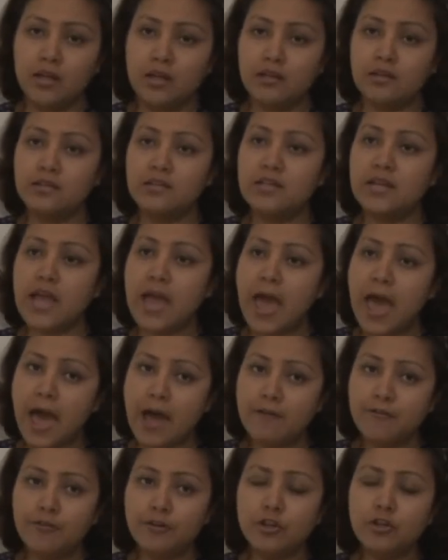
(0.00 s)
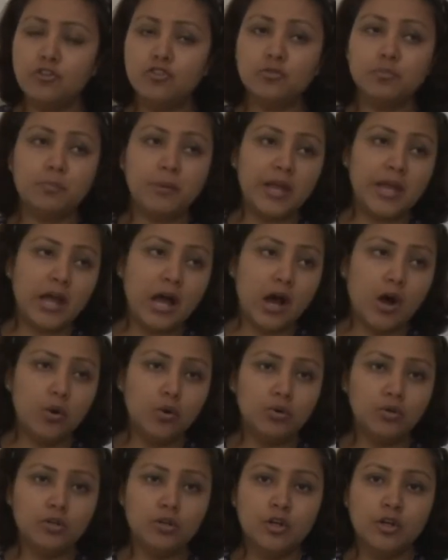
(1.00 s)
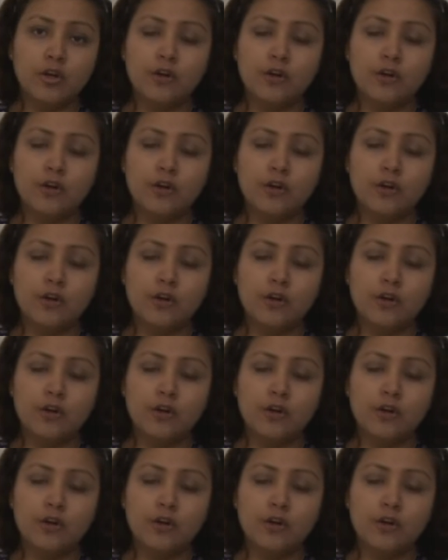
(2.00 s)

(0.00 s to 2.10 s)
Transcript: is the average payout